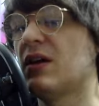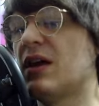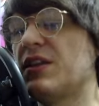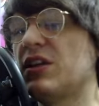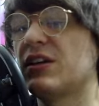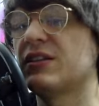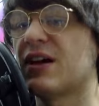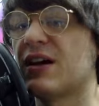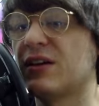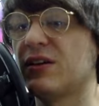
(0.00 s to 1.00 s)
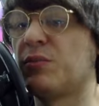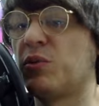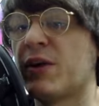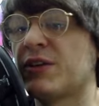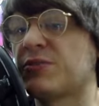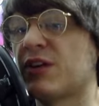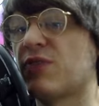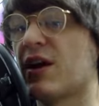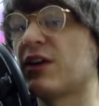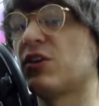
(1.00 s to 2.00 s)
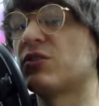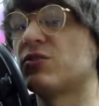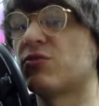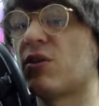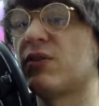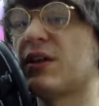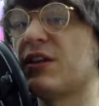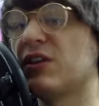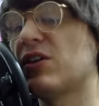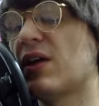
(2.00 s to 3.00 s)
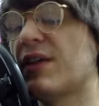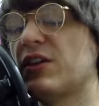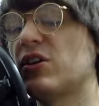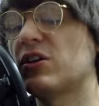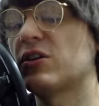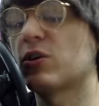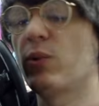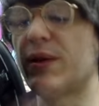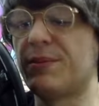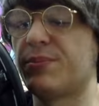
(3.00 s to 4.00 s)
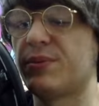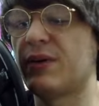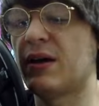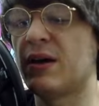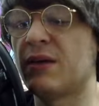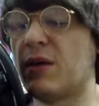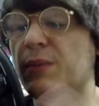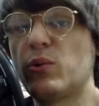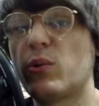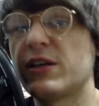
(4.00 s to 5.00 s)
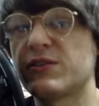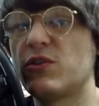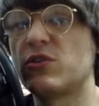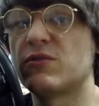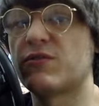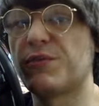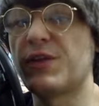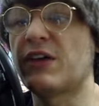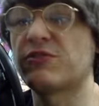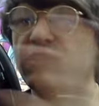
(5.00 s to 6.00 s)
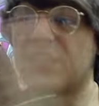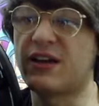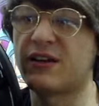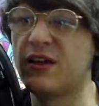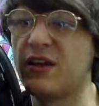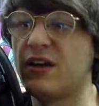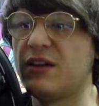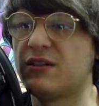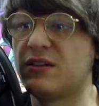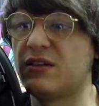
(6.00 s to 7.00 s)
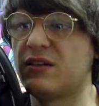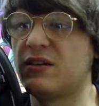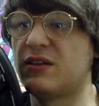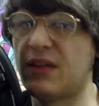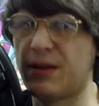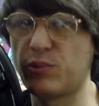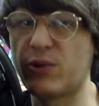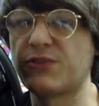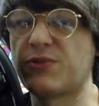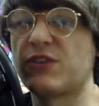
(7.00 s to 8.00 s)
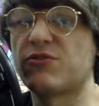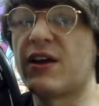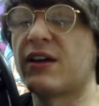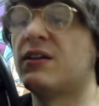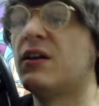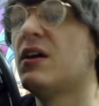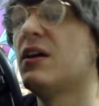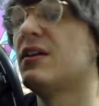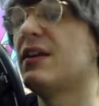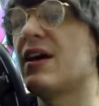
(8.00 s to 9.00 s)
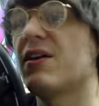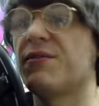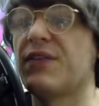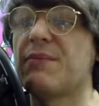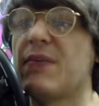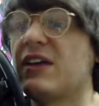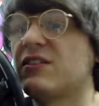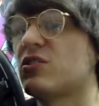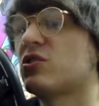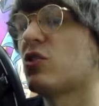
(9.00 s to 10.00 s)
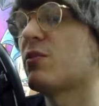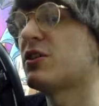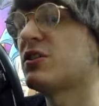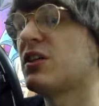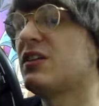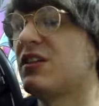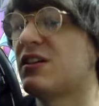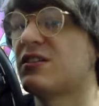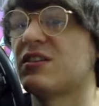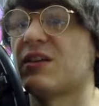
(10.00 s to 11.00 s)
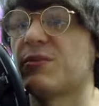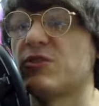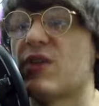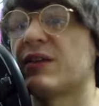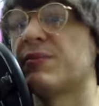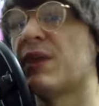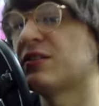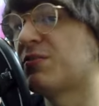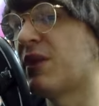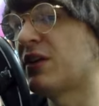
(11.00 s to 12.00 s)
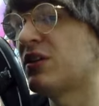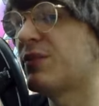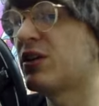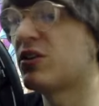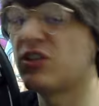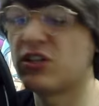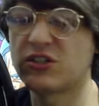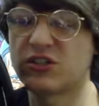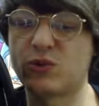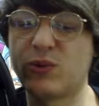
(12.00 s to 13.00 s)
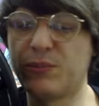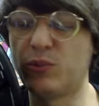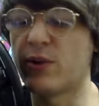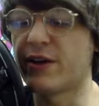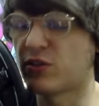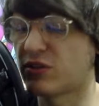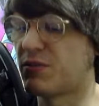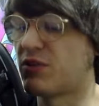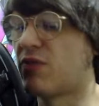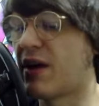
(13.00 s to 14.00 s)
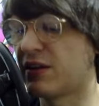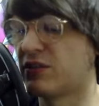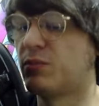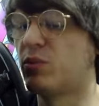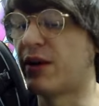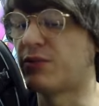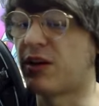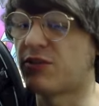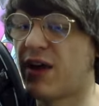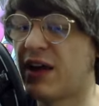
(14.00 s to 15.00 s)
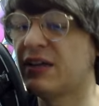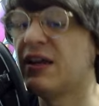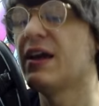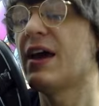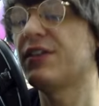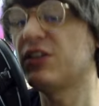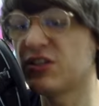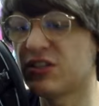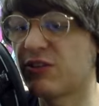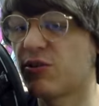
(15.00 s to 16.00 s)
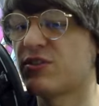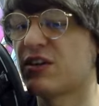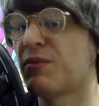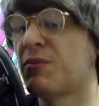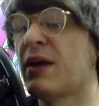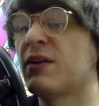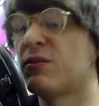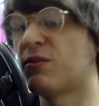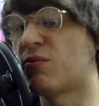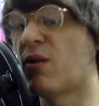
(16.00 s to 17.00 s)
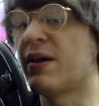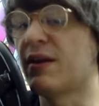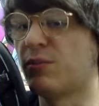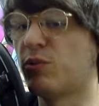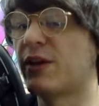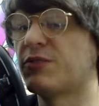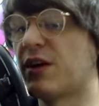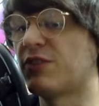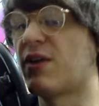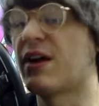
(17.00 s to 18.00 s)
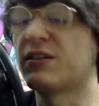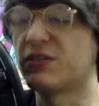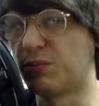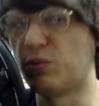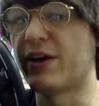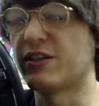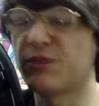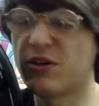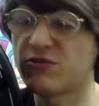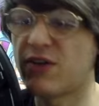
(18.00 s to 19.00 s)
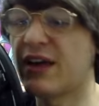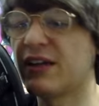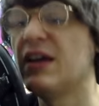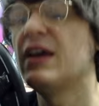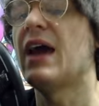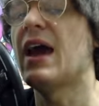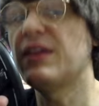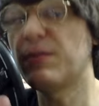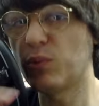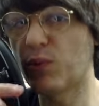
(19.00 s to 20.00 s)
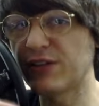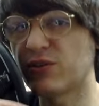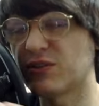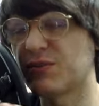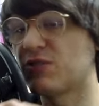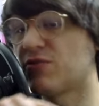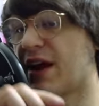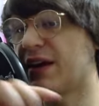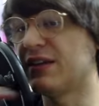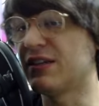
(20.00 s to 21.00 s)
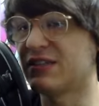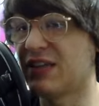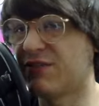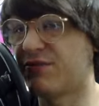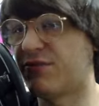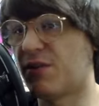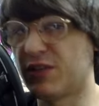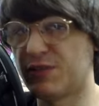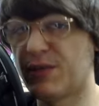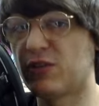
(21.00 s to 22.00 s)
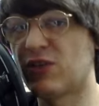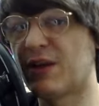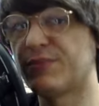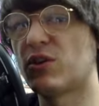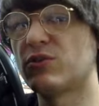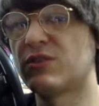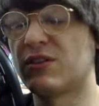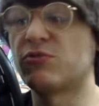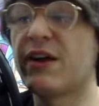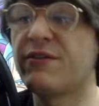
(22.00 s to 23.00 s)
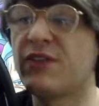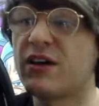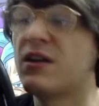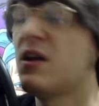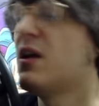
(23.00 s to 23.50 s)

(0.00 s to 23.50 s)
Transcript: and then you can target a Blue Eyes White Dragon you control, and then you can equip a Blue Eyes Fusion from your extra deck to that Blue Eyes White Dragon. Now, that makes it so much easier to summon Dragon Master Magia, because you can just equip Blue Eyes Ultimate Dragon to Blue Eyes White Dragon, and then you synchro summon Maiden of White and Blue Eyes White Dragon to Blue Eyes Spirit Dragon, and then Blue Eyes Ultimate Dragon is sent from the spell and trap zone to the graveyard.